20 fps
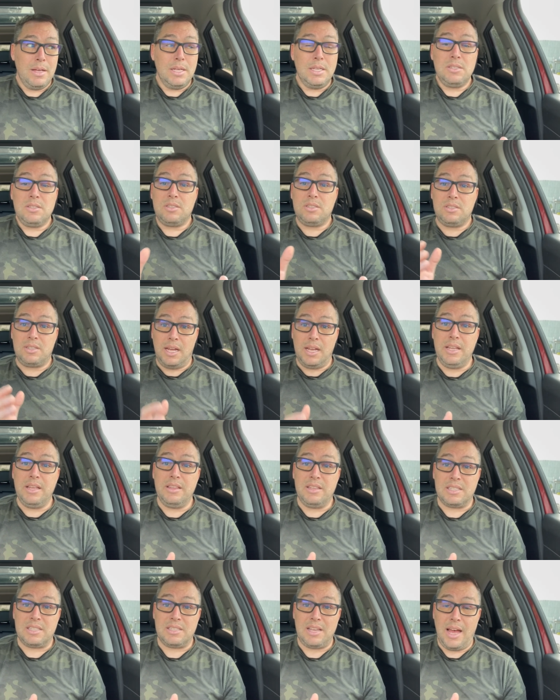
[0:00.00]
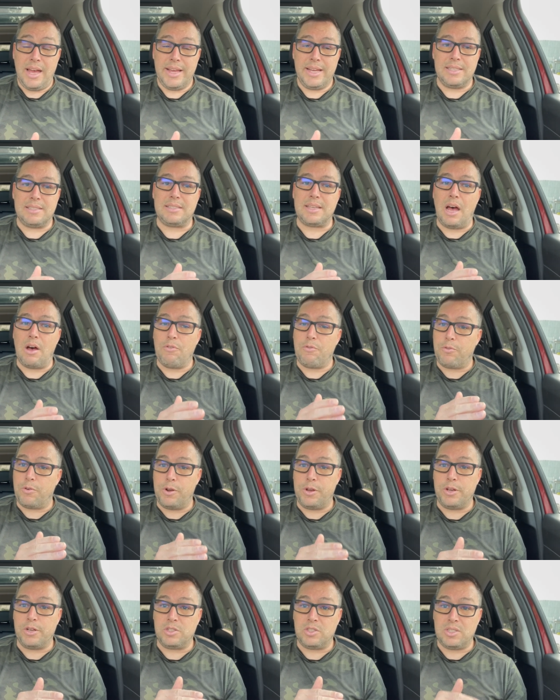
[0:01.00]
Study the science out for
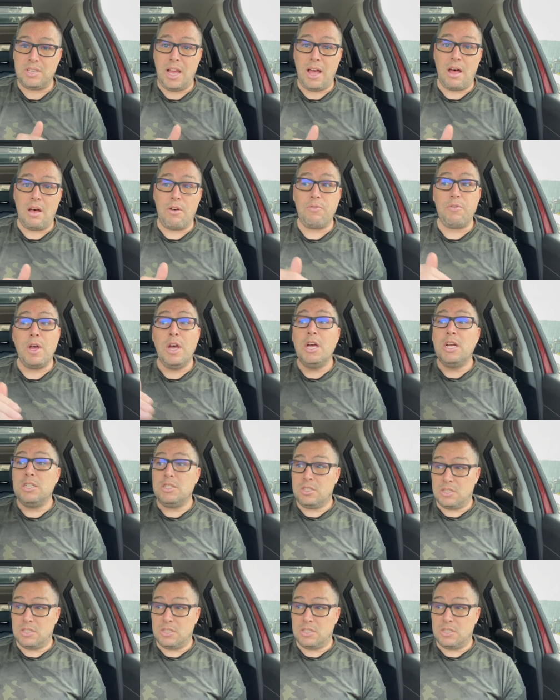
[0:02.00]
yourself,